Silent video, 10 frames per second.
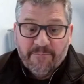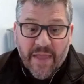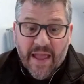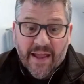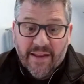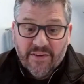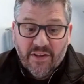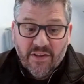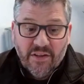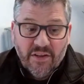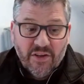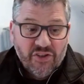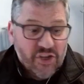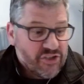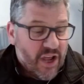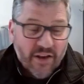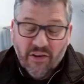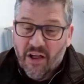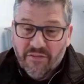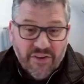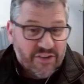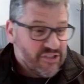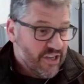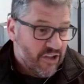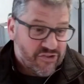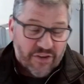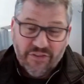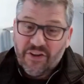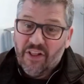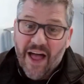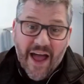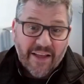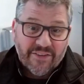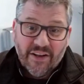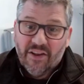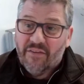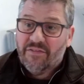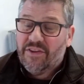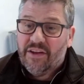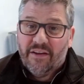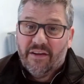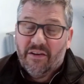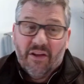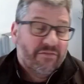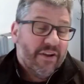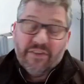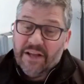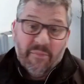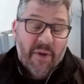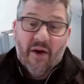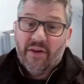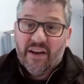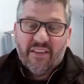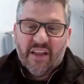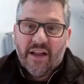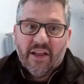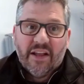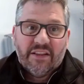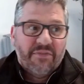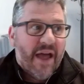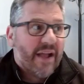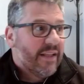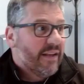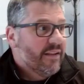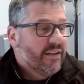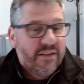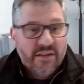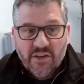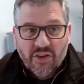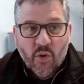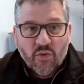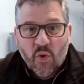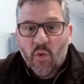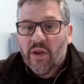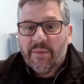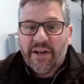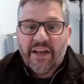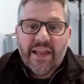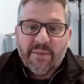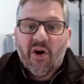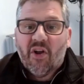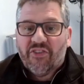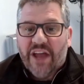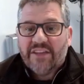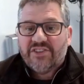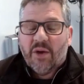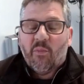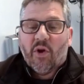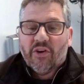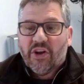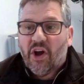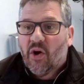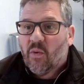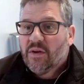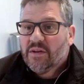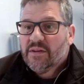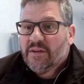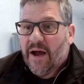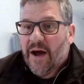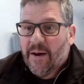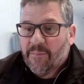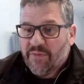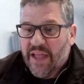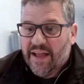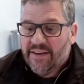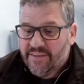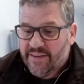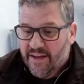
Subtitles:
and just I love the nostalgia of the class. I loved everything about it. I like the fact that those old limited late models had somewhere to go, and